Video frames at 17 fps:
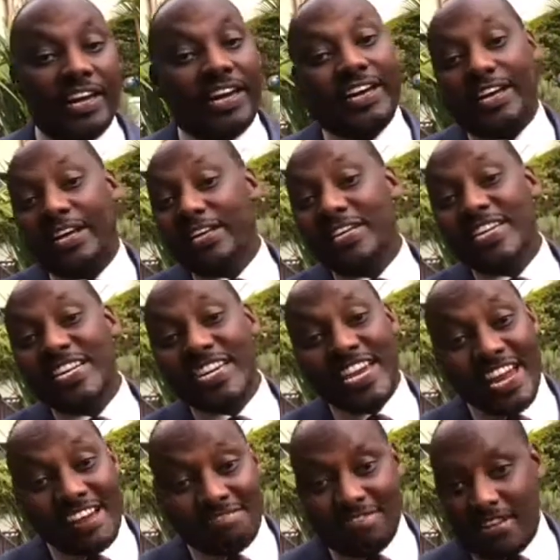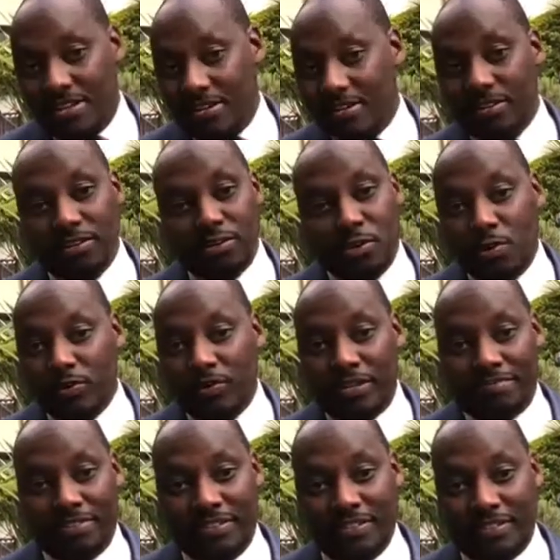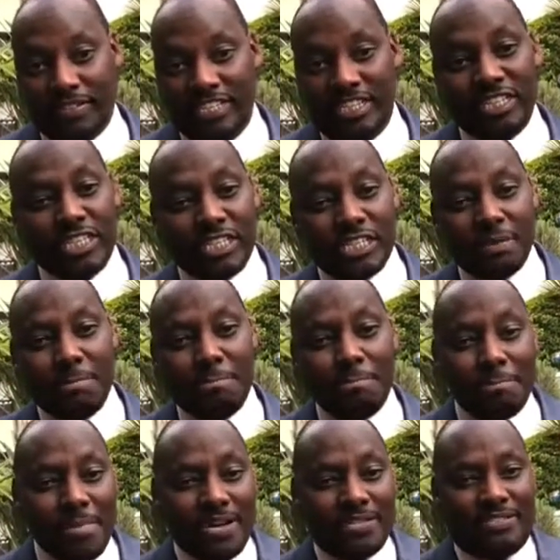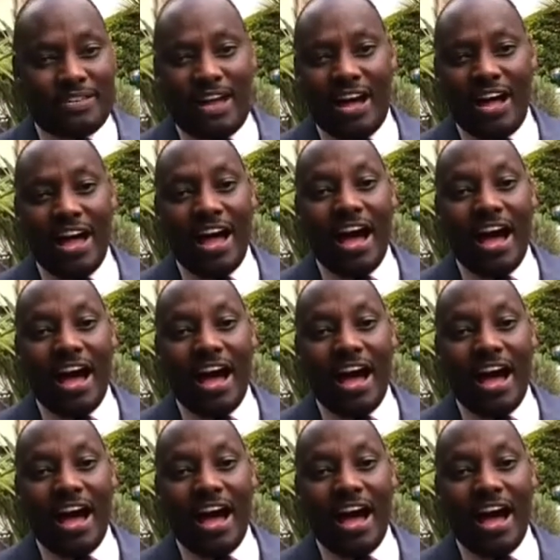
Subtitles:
it can never go 70. It doesn't matter